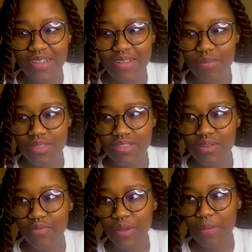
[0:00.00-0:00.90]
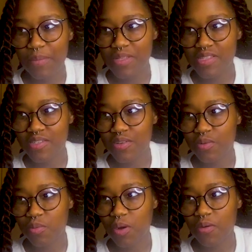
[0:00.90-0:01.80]
Myself 8 months
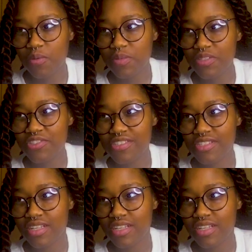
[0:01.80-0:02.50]
ago, probably just